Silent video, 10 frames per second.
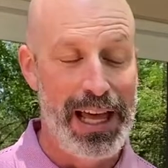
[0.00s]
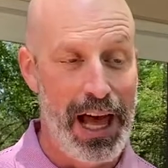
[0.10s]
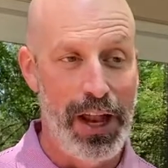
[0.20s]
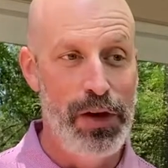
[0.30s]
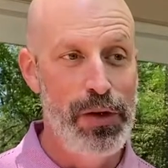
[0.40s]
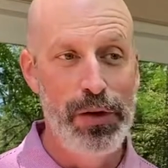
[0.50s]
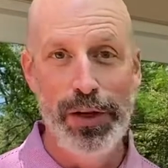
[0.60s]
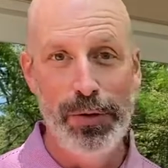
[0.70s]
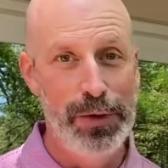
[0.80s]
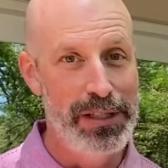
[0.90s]
I knew that
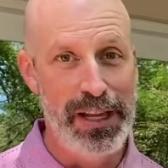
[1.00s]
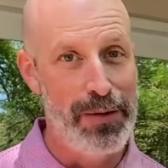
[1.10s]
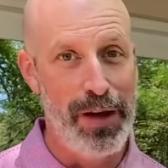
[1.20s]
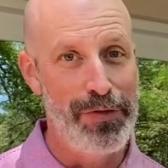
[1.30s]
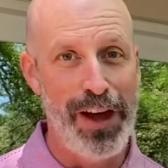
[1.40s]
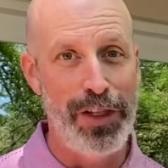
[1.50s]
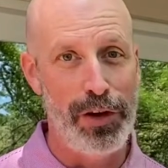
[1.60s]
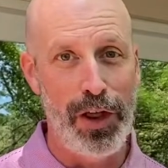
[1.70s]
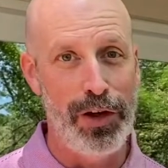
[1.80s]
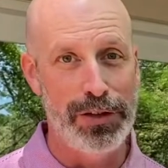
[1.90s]
it wouldn't take my father
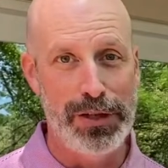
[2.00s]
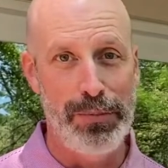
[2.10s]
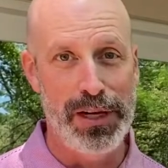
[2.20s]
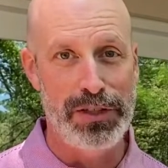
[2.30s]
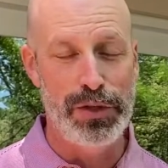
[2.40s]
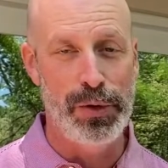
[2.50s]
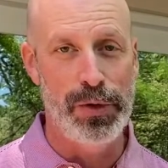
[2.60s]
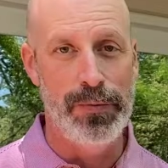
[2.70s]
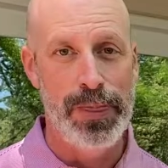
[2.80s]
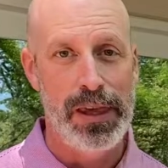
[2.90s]
long to bust through.